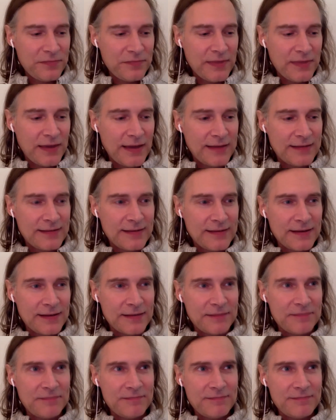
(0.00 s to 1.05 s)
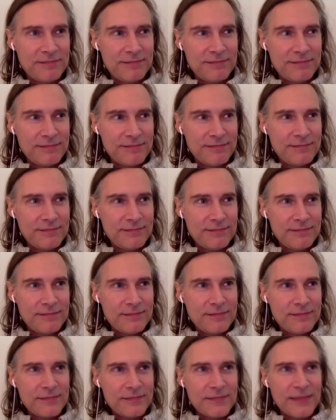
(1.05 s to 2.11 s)
that
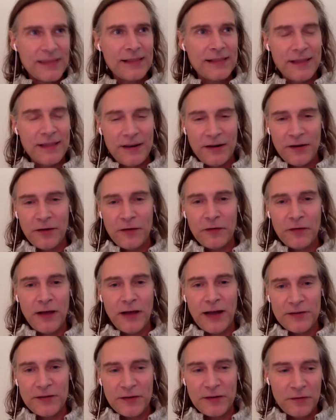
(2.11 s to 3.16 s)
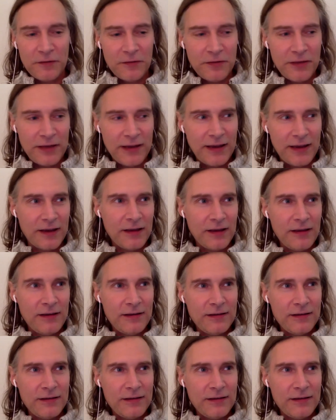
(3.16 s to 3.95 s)
that linear logical thinking